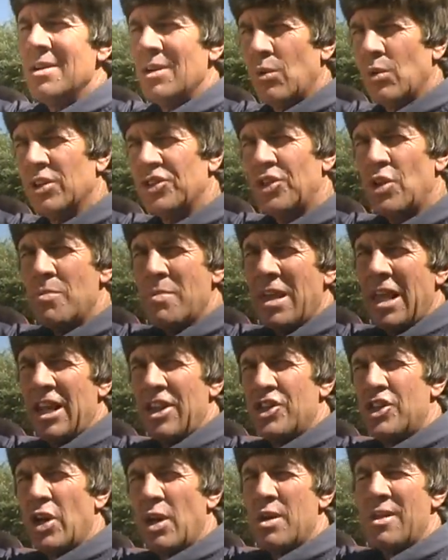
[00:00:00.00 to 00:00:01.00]
We'll zoom in
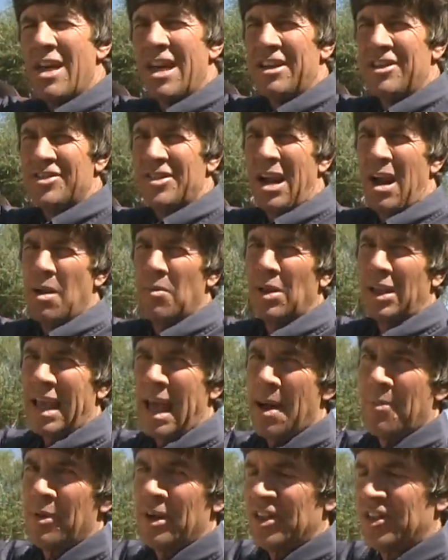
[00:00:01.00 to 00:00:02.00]
and show you that desirable
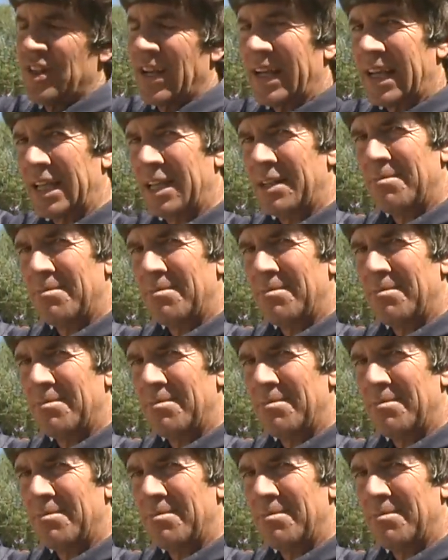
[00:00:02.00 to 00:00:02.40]
gap in a second.